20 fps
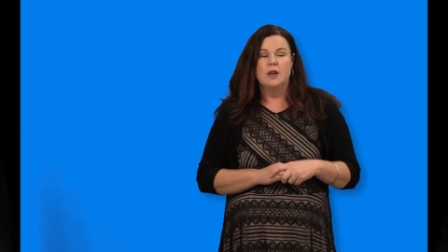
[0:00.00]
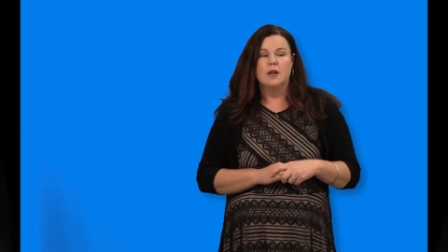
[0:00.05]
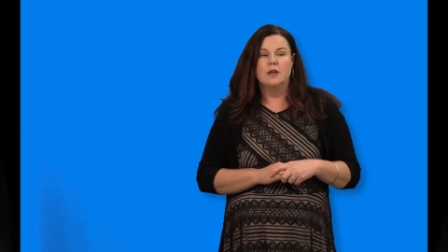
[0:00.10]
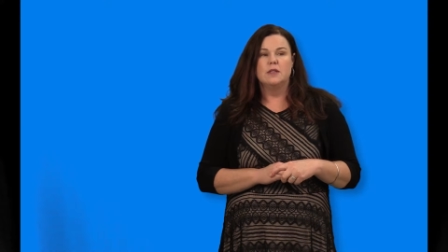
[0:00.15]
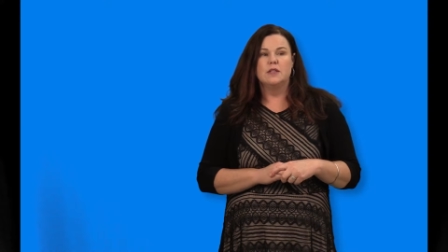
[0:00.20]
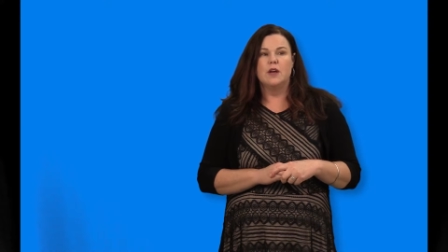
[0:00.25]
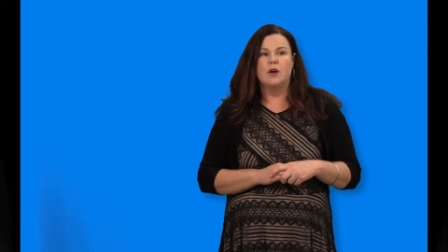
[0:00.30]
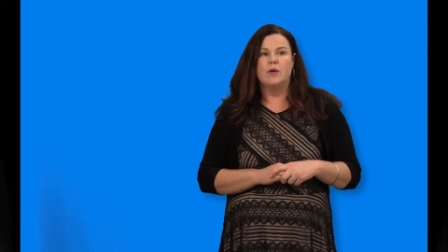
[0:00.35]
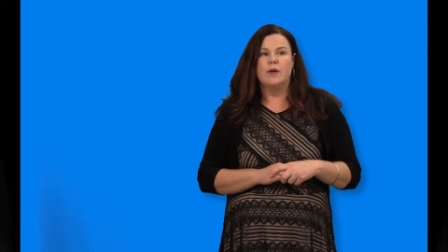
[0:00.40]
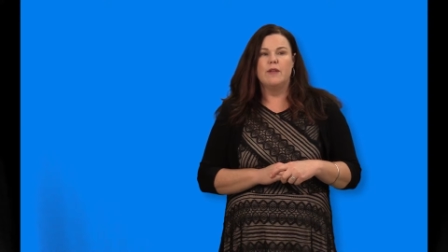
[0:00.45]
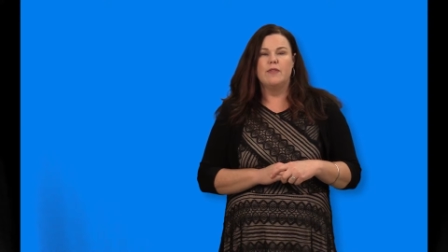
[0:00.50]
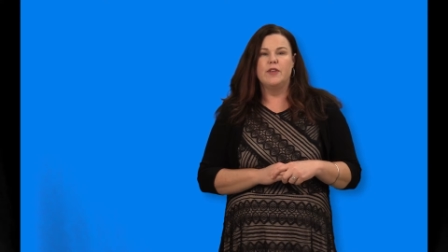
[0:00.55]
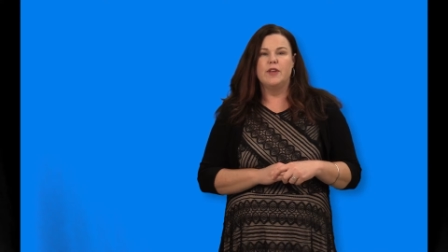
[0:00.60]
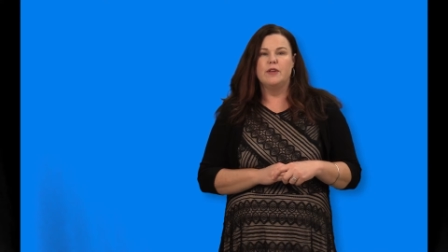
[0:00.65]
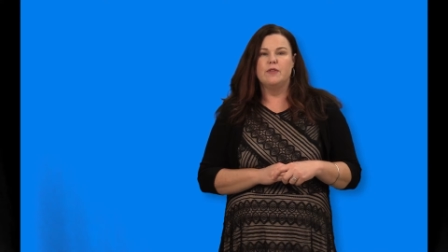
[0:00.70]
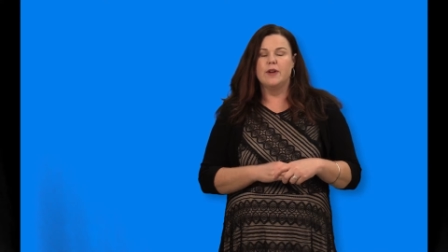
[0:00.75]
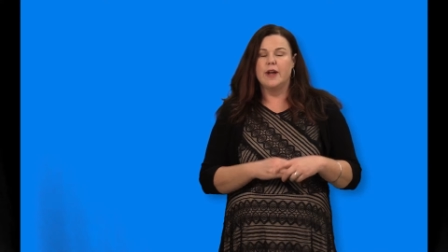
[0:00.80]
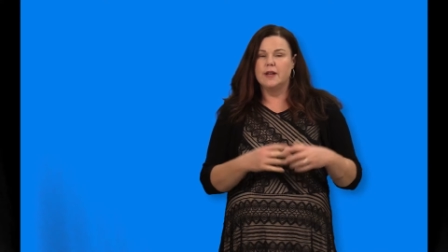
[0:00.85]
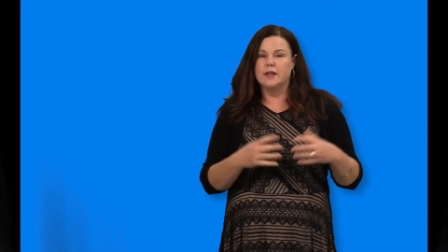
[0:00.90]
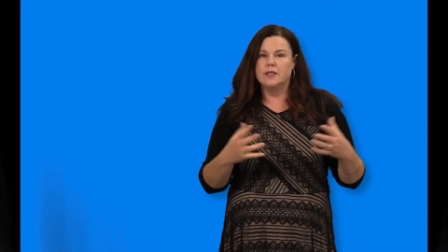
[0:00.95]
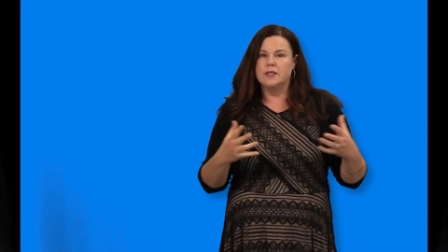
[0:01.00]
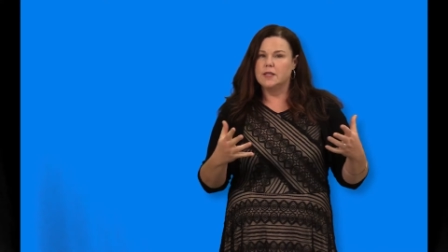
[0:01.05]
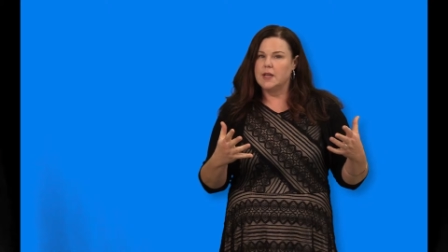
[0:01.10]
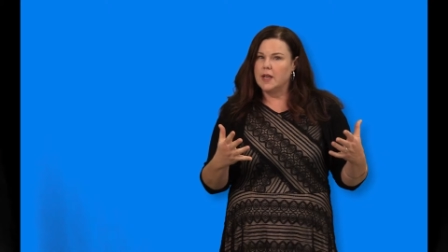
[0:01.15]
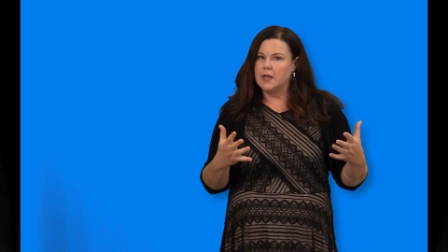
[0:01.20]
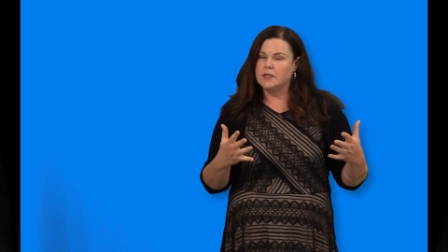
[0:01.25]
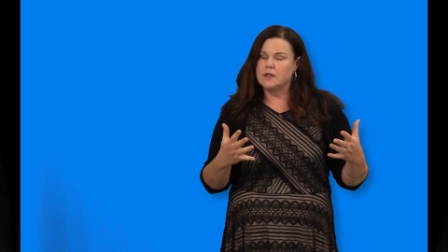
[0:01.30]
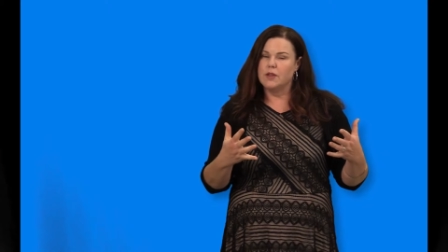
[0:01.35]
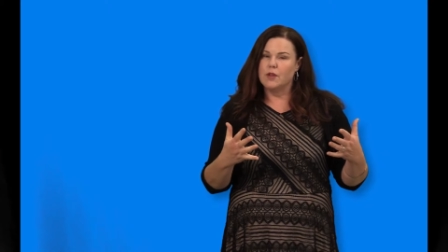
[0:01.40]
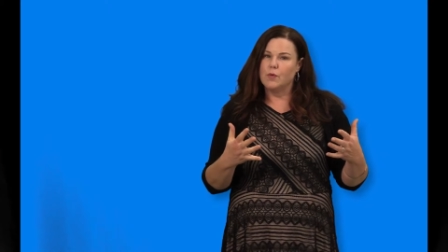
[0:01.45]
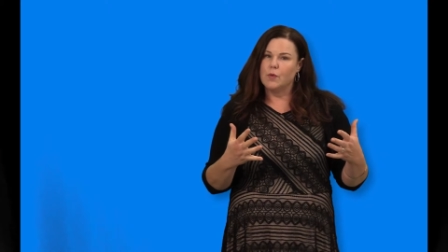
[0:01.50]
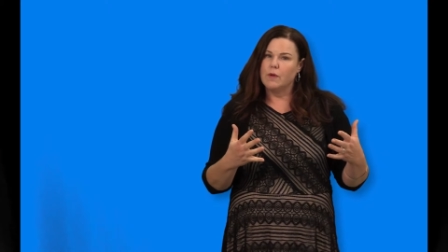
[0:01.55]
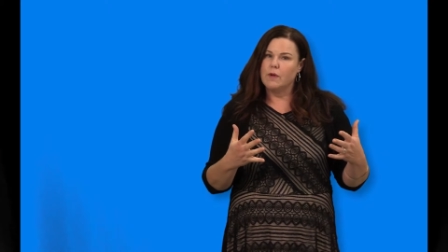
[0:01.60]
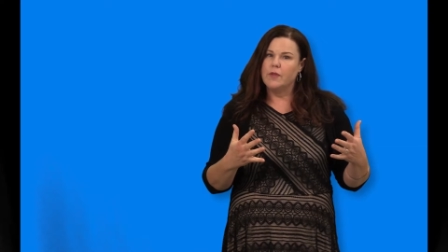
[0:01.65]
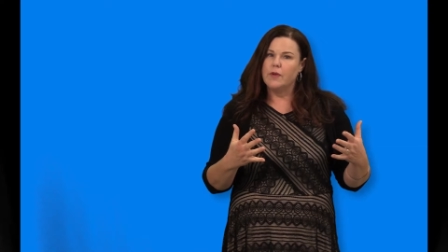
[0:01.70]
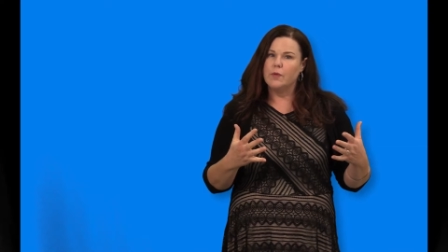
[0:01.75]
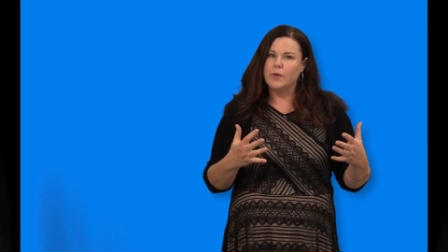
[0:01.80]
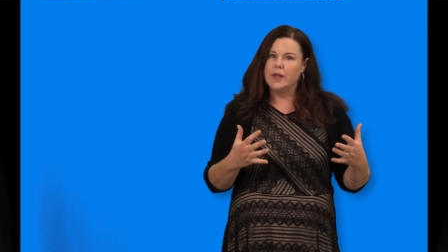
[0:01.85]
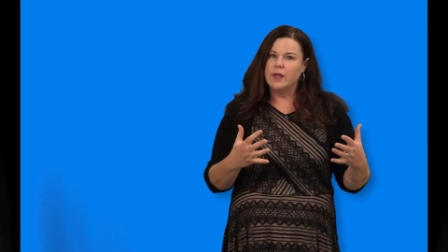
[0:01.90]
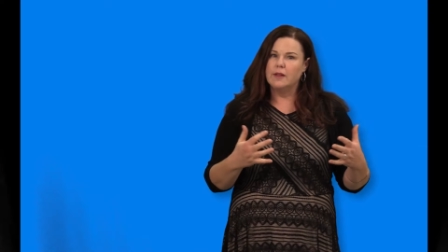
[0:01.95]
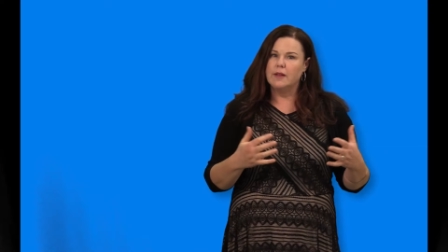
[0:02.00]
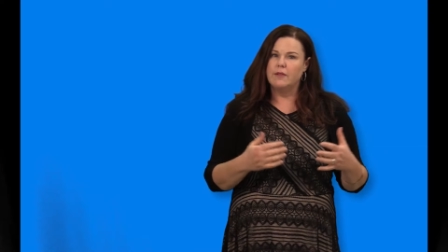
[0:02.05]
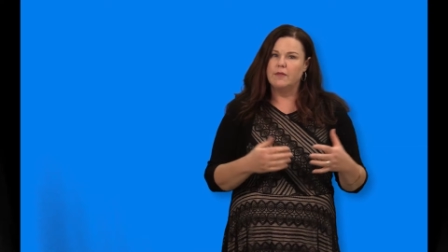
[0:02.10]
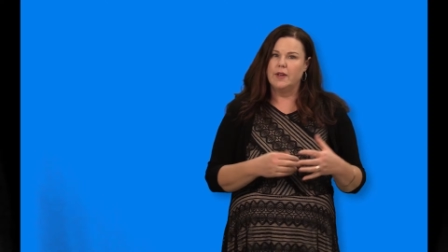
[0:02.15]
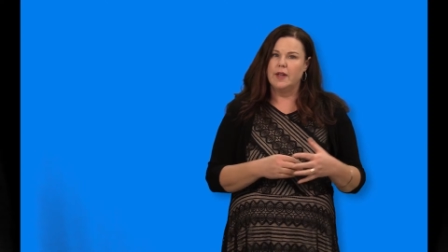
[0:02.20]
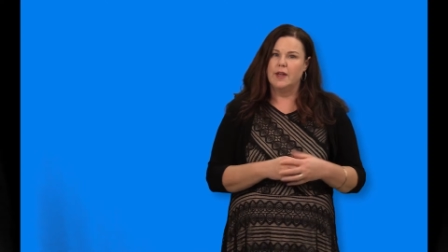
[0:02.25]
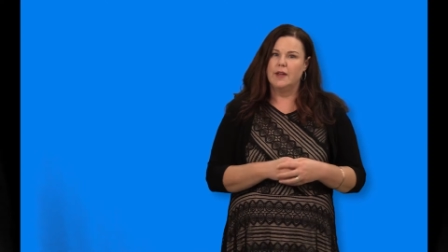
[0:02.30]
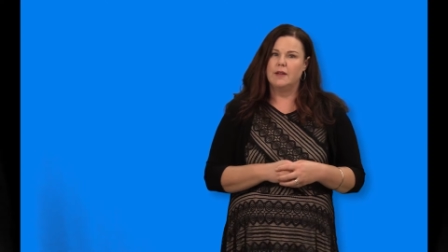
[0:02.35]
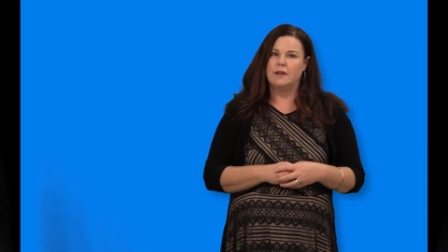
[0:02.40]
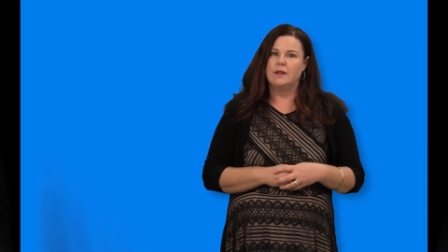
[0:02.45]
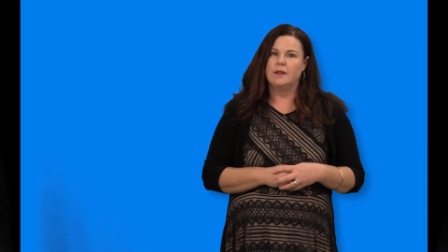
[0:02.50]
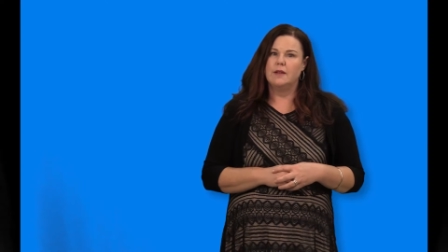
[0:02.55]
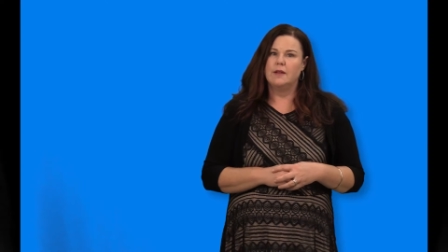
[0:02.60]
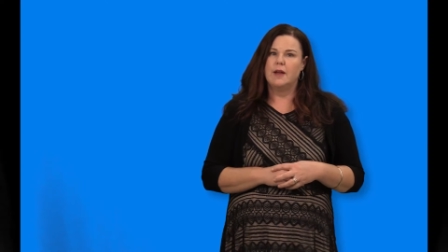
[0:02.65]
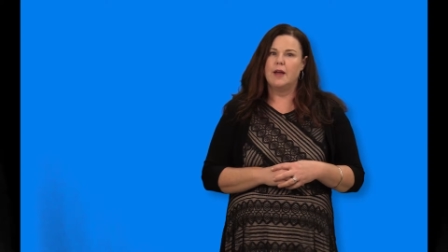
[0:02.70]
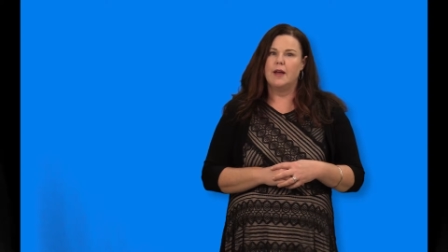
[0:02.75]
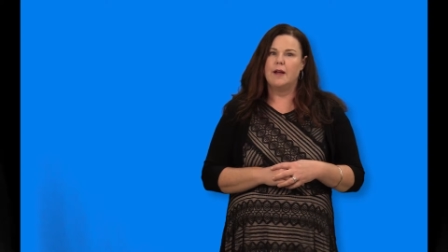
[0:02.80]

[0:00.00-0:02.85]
So in the United States, in the world that we live in,